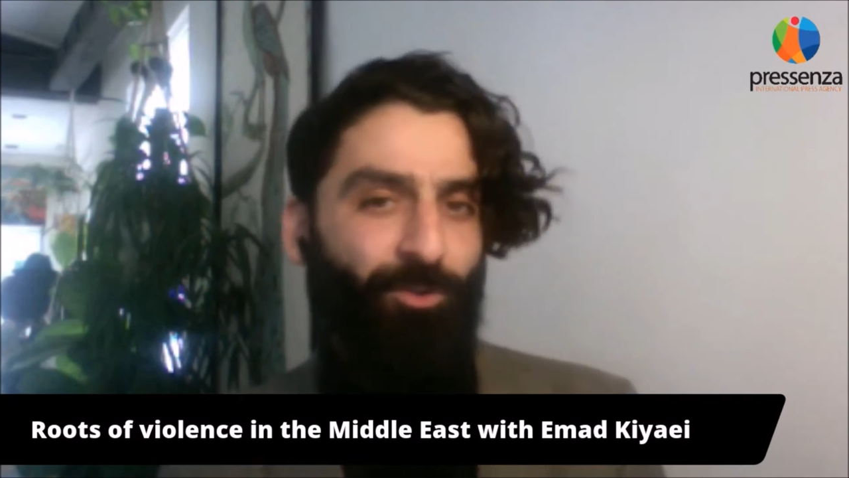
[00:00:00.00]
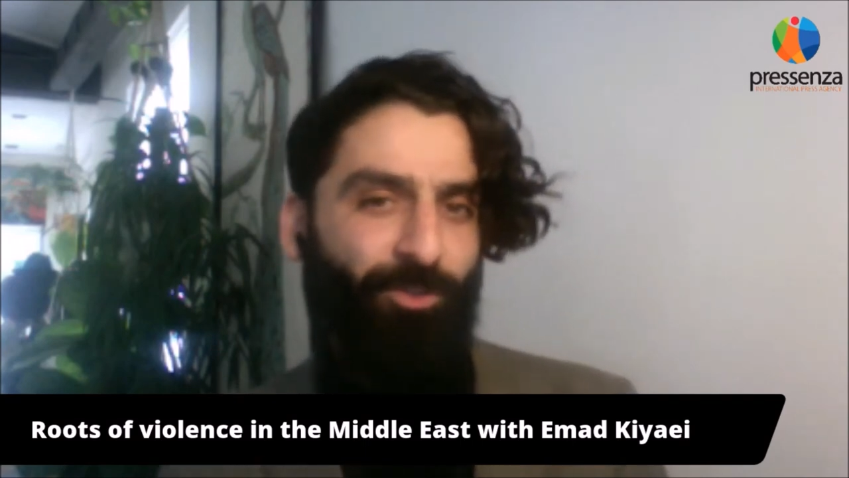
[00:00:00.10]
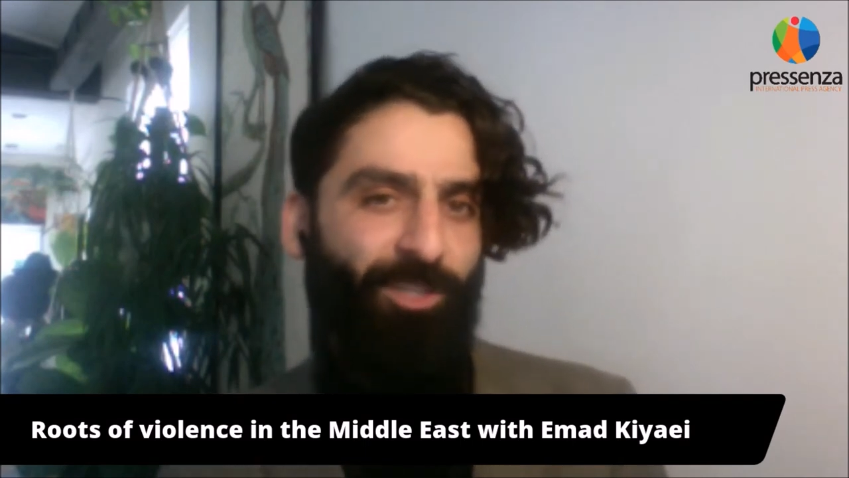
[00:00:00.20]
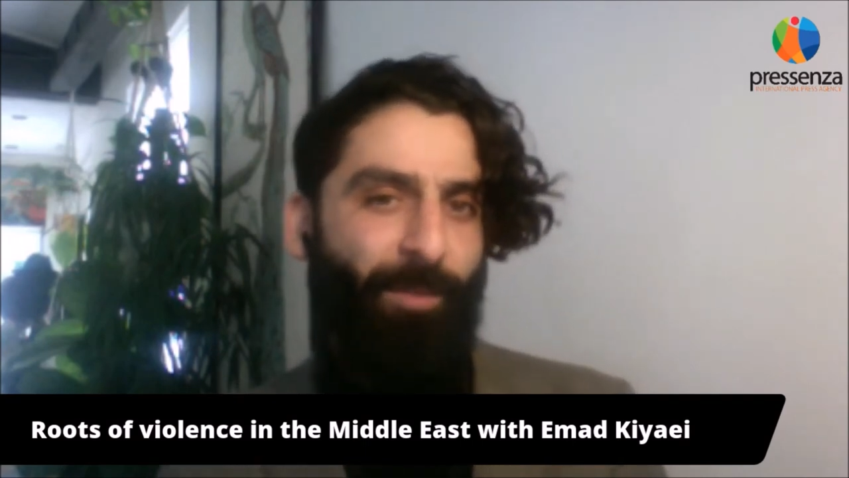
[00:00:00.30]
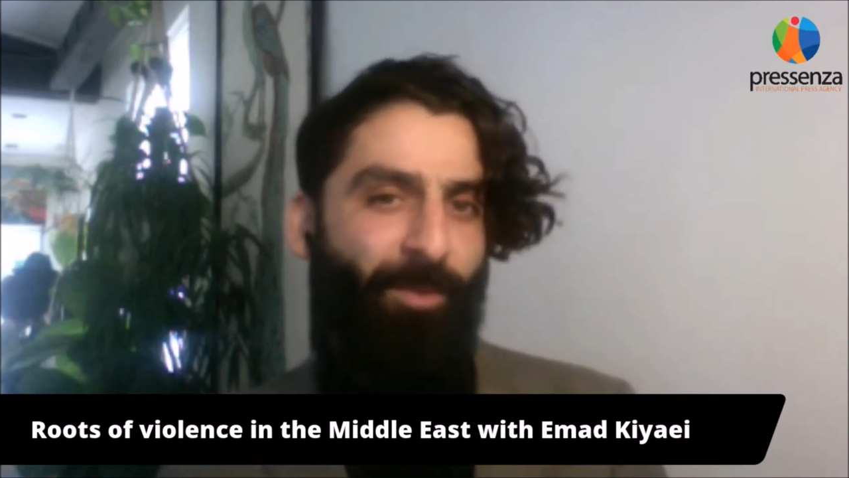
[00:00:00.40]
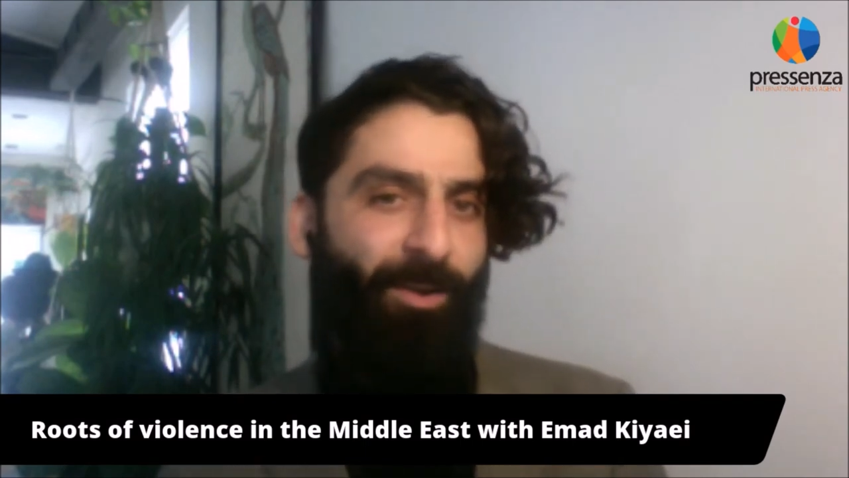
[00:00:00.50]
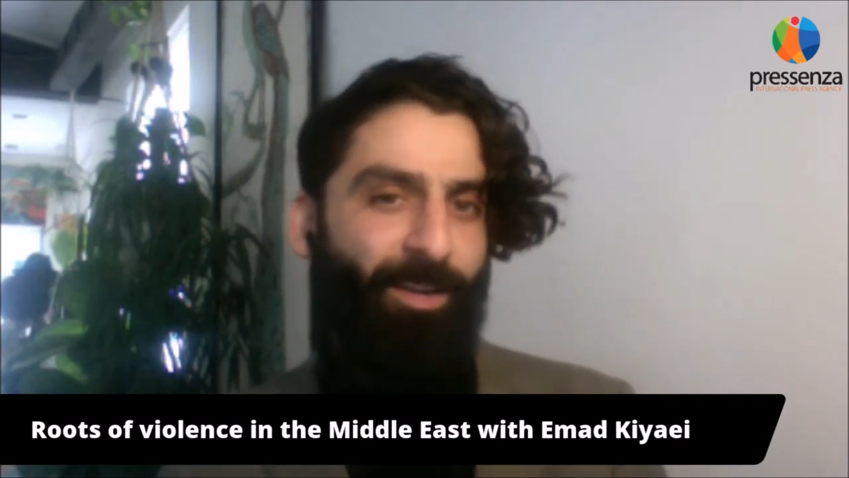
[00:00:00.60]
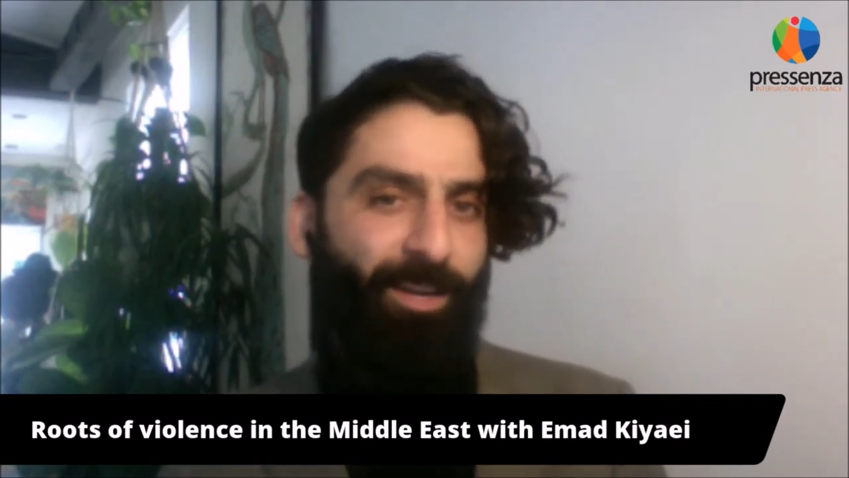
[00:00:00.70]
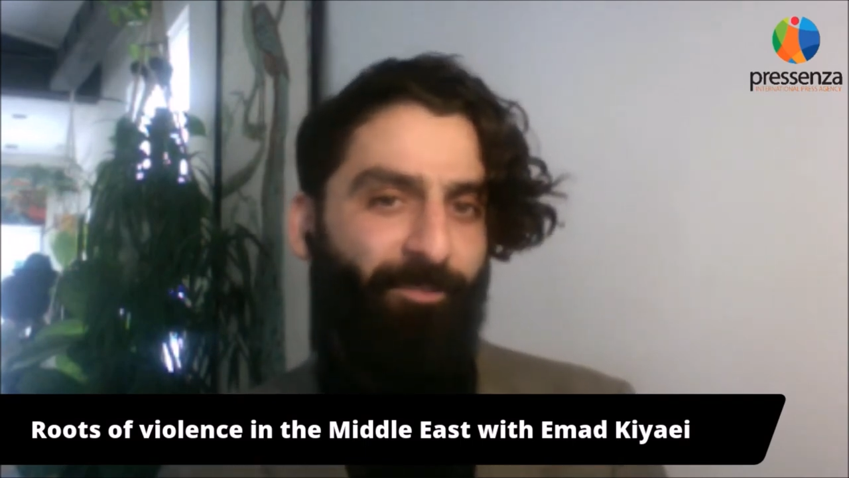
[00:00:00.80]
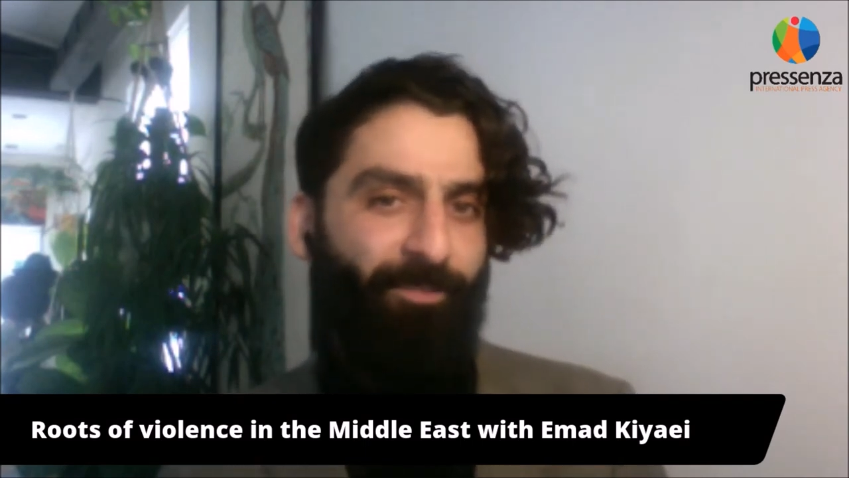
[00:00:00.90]
to the
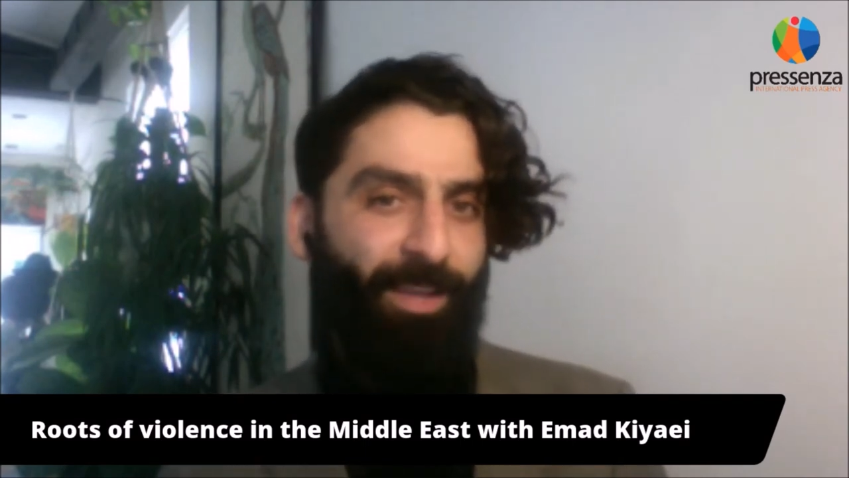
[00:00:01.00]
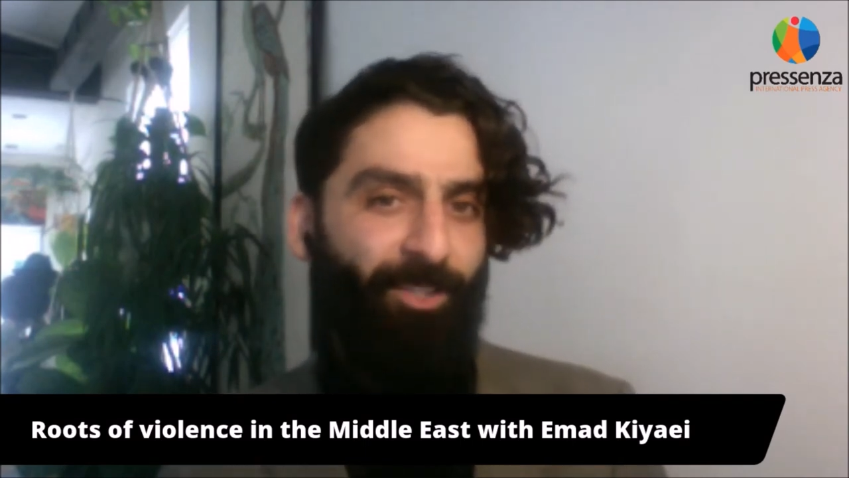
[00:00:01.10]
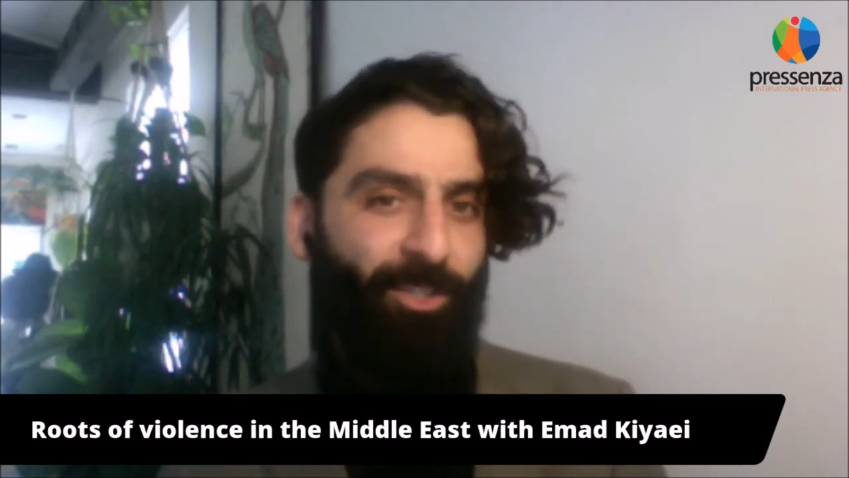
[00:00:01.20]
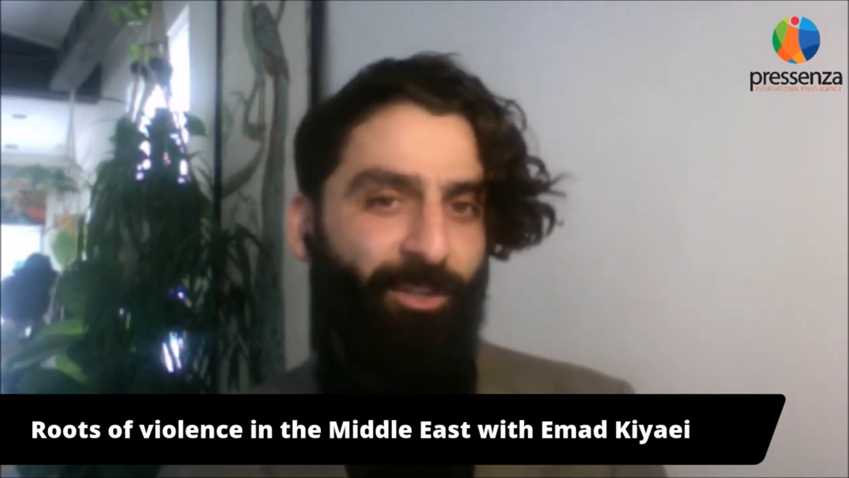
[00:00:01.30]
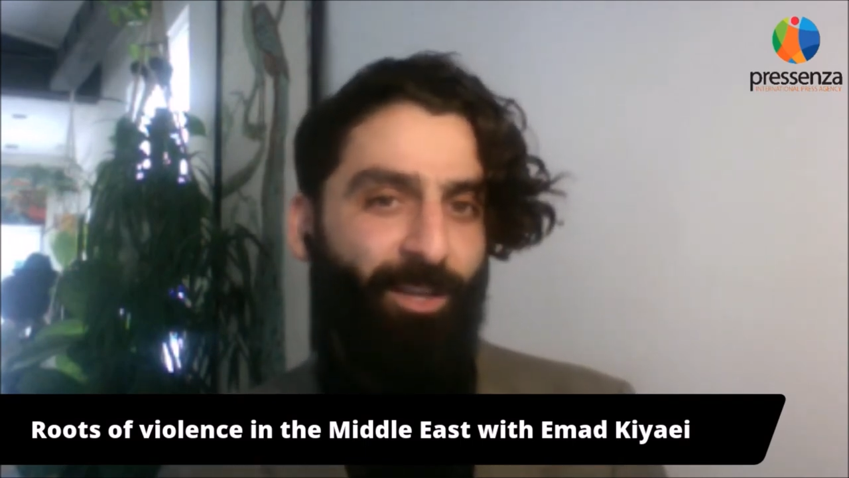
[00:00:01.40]
American invasion?